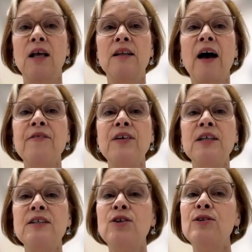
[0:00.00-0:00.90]
Life in
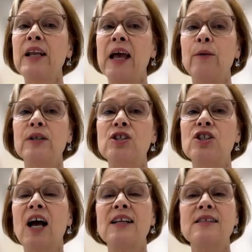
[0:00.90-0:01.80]
a New Language
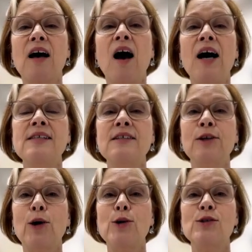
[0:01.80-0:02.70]
charts the highs and
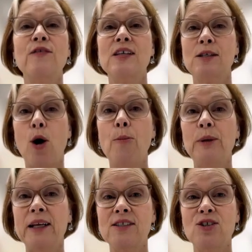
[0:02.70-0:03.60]
lows of this
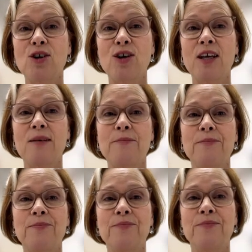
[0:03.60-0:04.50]
complex journey
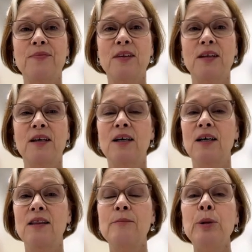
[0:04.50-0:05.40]

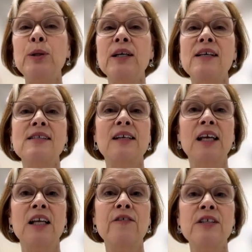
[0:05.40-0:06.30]
the book is an
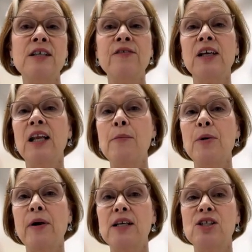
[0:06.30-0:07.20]
innovative
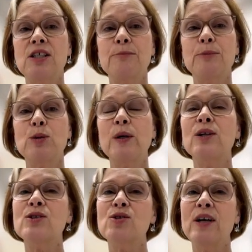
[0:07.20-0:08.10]
collaboration between
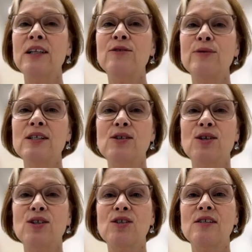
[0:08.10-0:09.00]
Australian
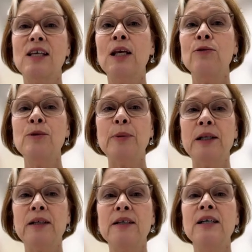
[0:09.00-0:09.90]
researchers Ingrid
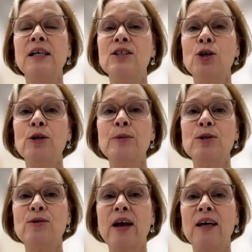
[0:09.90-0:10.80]
Piller, Donna
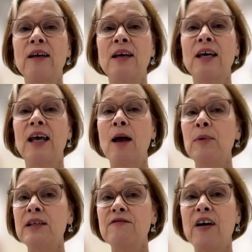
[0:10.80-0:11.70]
Butorac,
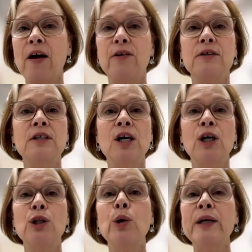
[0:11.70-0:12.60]
Emily Farrell,
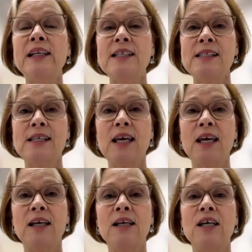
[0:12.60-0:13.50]
Loy
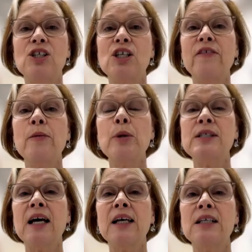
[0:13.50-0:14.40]
Lising, Shiva
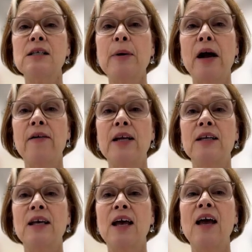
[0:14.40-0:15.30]
Motaghi Tabari,
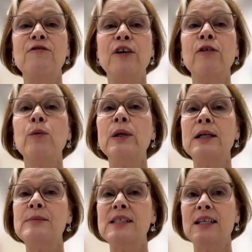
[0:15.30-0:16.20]
and Vera
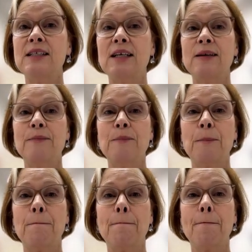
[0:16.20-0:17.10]
Williams Tetteh.
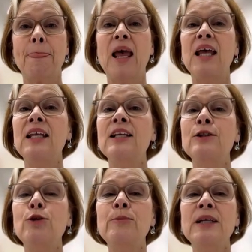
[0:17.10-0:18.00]
It
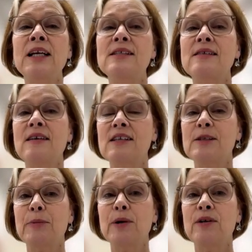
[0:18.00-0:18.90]
illuminates the
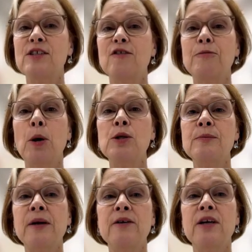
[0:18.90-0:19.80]
experience of post
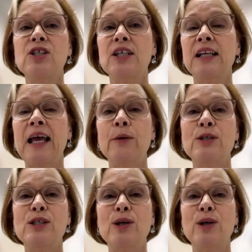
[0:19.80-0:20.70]
migration
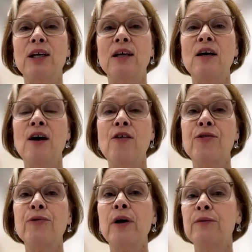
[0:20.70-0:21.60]
language learning
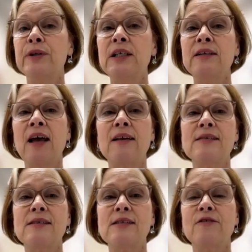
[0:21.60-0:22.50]
through a
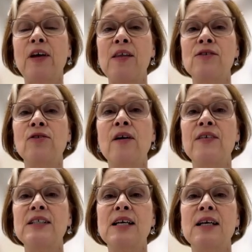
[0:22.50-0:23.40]
reanalysis of
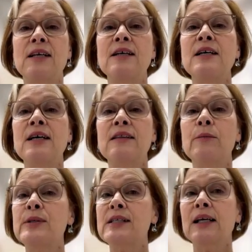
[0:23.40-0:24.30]
ethnographic data that
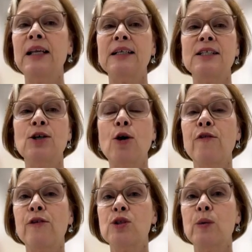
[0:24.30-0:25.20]
was collected
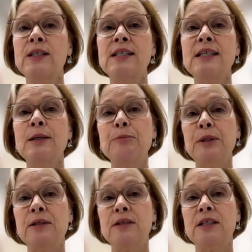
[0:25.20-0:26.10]
over a 20 year
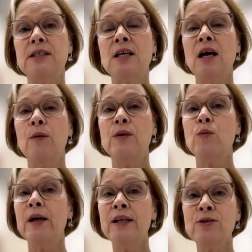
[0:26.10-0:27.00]
period with
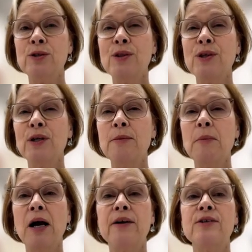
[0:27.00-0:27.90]
130
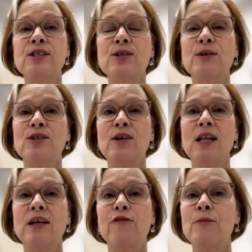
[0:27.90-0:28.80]
migrants to
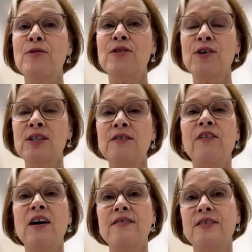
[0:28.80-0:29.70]
Australia from
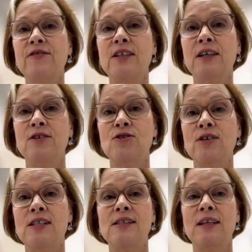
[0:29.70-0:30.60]
35 different
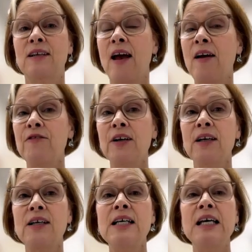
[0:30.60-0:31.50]
countries in
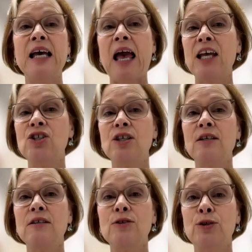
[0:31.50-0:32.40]
Africa,
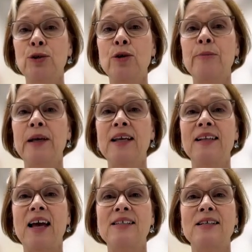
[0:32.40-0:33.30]
Asia, Europe, and
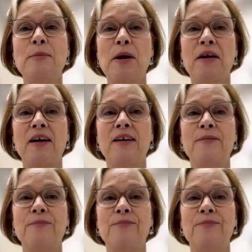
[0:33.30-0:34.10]
Latin America.